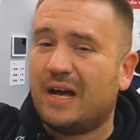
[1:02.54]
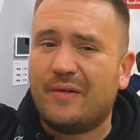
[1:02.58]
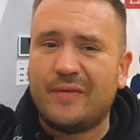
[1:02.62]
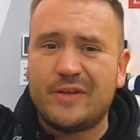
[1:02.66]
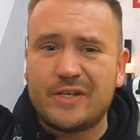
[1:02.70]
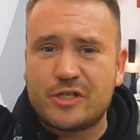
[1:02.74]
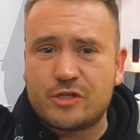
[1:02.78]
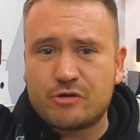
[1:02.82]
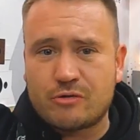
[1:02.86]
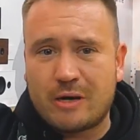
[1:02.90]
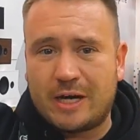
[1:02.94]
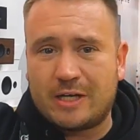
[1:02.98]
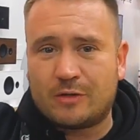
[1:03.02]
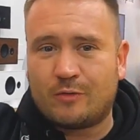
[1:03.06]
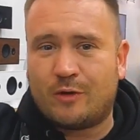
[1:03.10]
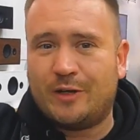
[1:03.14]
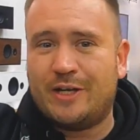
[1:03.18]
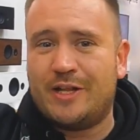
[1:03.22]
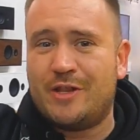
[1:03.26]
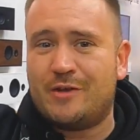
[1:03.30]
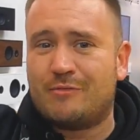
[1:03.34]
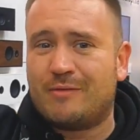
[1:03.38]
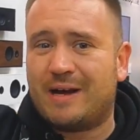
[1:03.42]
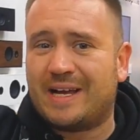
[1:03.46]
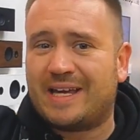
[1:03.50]
Now this Triad
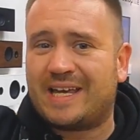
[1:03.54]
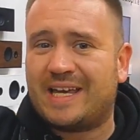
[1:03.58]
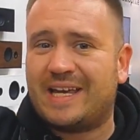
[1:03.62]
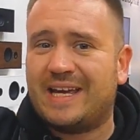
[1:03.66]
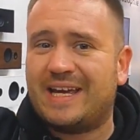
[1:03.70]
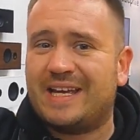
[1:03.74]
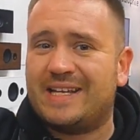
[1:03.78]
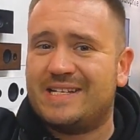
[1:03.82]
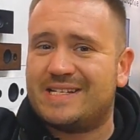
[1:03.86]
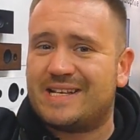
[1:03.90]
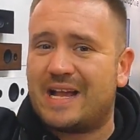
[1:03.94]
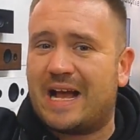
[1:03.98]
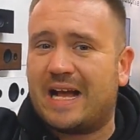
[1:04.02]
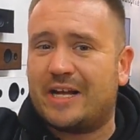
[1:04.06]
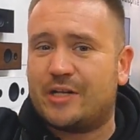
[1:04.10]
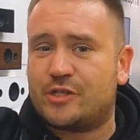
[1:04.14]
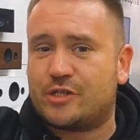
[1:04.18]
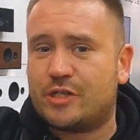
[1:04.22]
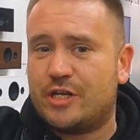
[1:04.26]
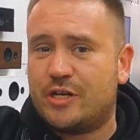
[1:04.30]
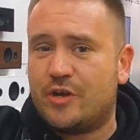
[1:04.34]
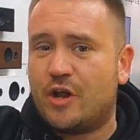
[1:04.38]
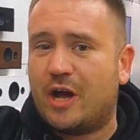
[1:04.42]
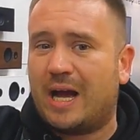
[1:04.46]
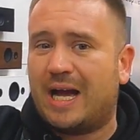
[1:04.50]
1 in the rack here is
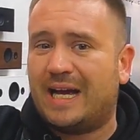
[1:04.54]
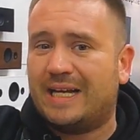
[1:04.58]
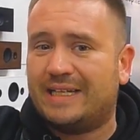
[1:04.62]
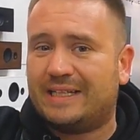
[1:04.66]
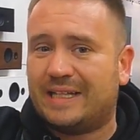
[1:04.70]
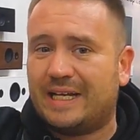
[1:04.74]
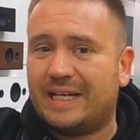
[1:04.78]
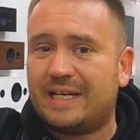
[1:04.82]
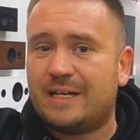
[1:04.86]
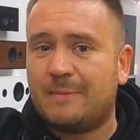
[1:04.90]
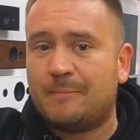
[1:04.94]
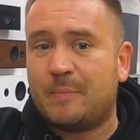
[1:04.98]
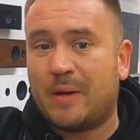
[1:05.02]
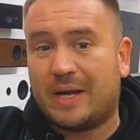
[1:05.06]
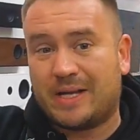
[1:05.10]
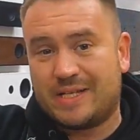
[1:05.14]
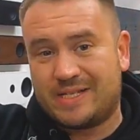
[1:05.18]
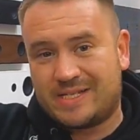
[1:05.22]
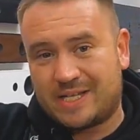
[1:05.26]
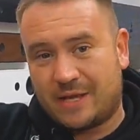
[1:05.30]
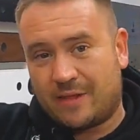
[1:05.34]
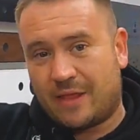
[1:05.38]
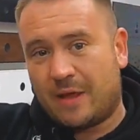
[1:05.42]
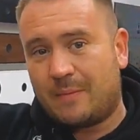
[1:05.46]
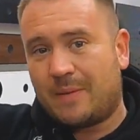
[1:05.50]
actually not ID'd. I
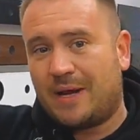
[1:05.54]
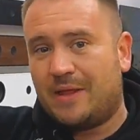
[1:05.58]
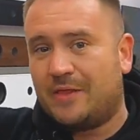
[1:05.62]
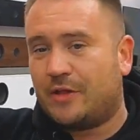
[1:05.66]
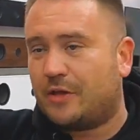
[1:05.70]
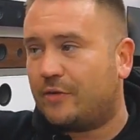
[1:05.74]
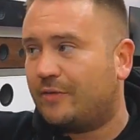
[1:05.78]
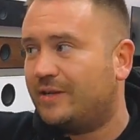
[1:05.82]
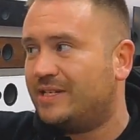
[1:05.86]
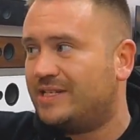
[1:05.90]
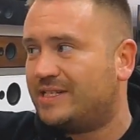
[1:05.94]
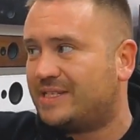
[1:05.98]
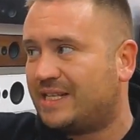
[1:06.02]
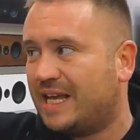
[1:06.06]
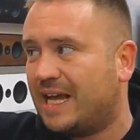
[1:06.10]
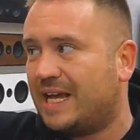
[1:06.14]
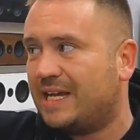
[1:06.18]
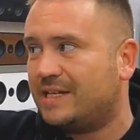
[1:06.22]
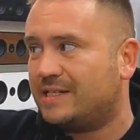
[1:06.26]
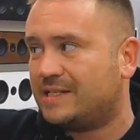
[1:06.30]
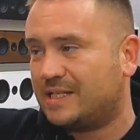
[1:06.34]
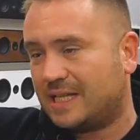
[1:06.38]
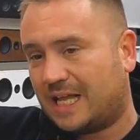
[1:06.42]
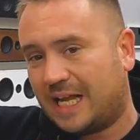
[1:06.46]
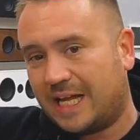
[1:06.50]
can tell that by the green
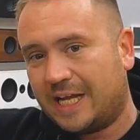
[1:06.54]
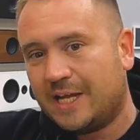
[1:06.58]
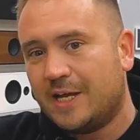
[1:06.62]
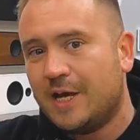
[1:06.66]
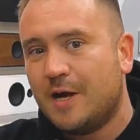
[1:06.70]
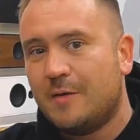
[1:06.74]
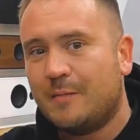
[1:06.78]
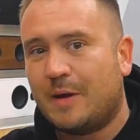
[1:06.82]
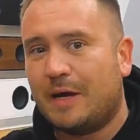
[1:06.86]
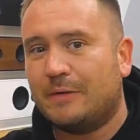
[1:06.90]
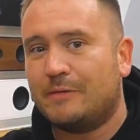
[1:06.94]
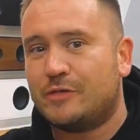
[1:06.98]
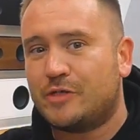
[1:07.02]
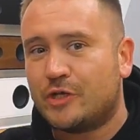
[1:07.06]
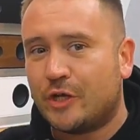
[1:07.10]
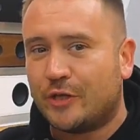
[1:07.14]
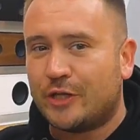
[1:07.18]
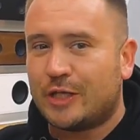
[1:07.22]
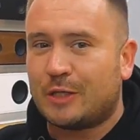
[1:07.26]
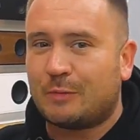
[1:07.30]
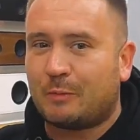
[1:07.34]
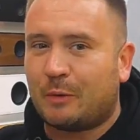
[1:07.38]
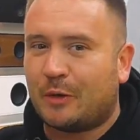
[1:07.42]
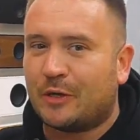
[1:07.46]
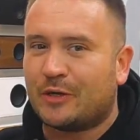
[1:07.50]
status light, but I'm sure
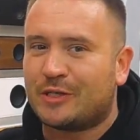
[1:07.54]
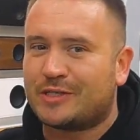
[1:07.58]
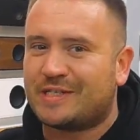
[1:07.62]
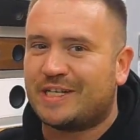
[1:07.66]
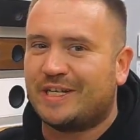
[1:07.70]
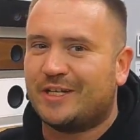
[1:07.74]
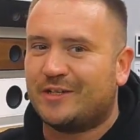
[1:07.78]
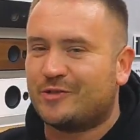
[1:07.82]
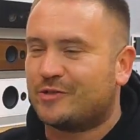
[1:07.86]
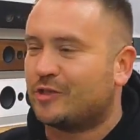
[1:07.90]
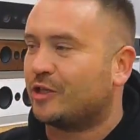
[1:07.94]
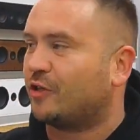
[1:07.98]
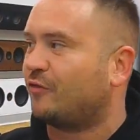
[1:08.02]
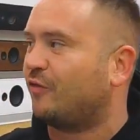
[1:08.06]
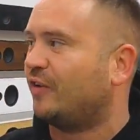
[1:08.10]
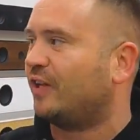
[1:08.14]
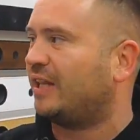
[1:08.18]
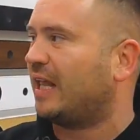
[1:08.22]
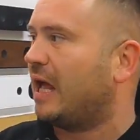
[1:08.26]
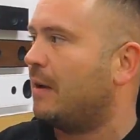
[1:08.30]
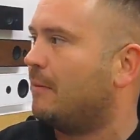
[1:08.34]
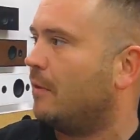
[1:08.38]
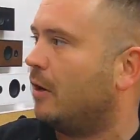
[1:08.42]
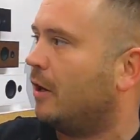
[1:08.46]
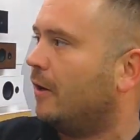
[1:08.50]
these products here are just for
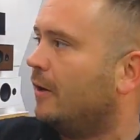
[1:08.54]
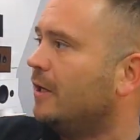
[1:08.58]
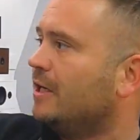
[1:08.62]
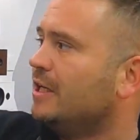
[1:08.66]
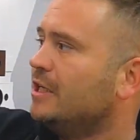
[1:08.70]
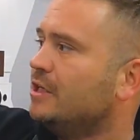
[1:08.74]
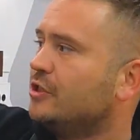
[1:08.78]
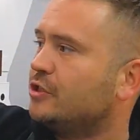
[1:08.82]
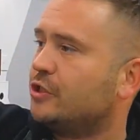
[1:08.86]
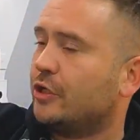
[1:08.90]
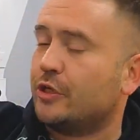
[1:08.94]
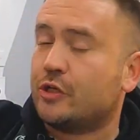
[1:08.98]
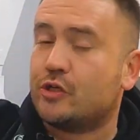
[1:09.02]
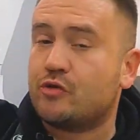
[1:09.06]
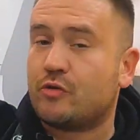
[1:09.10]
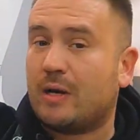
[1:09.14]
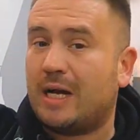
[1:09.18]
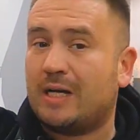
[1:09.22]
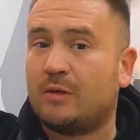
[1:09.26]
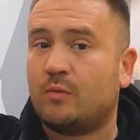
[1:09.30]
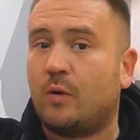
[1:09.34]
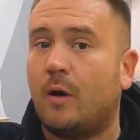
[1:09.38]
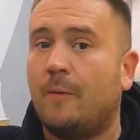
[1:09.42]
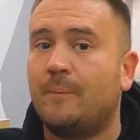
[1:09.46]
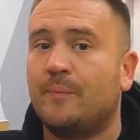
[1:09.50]
demo. So the
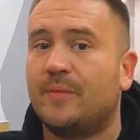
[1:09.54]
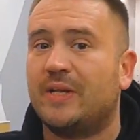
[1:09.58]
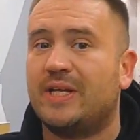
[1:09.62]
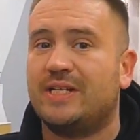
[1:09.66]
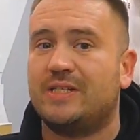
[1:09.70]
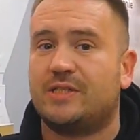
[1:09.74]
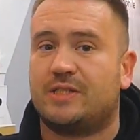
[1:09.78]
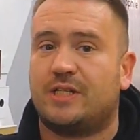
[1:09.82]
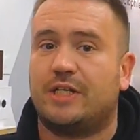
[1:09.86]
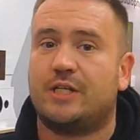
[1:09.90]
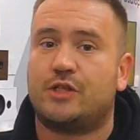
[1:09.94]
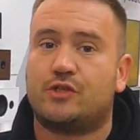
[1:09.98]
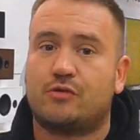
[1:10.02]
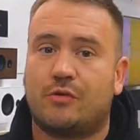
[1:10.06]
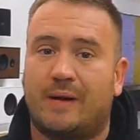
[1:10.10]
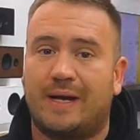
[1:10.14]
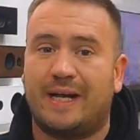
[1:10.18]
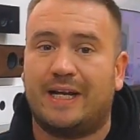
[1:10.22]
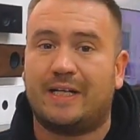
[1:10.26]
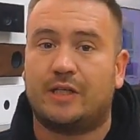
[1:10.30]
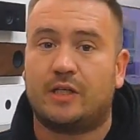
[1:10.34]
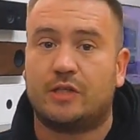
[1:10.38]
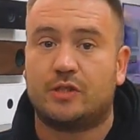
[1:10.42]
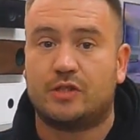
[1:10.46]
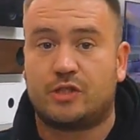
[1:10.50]
Triad 1 is the
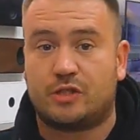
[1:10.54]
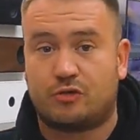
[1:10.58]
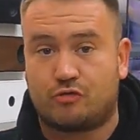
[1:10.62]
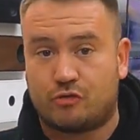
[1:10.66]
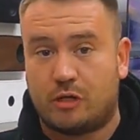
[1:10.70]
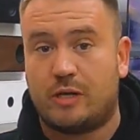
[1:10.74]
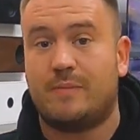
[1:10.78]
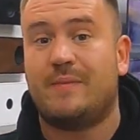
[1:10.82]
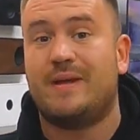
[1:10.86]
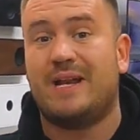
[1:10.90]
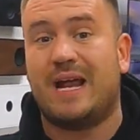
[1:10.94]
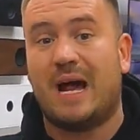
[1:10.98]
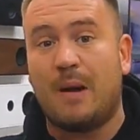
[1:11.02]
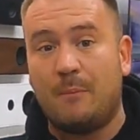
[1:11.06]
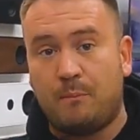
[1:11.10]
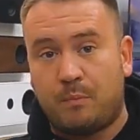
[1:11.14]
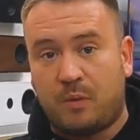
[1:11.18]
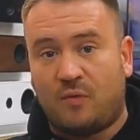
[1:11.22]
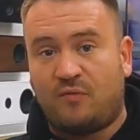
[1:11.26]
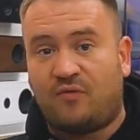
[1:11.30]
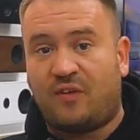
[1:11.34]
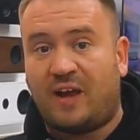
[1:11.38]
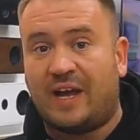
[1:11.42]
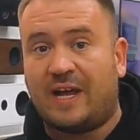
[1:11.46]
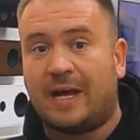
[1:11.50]
Triad streaming
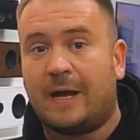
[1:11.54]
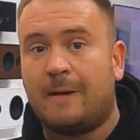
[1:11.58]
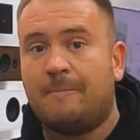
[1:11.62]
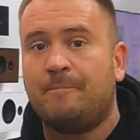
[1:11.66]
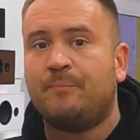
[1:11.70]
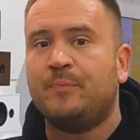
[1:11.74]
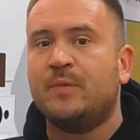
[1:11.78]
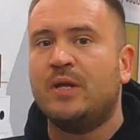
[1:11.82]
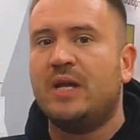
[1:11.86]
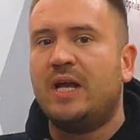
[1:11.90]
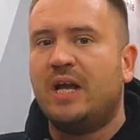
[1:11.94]
amplifier.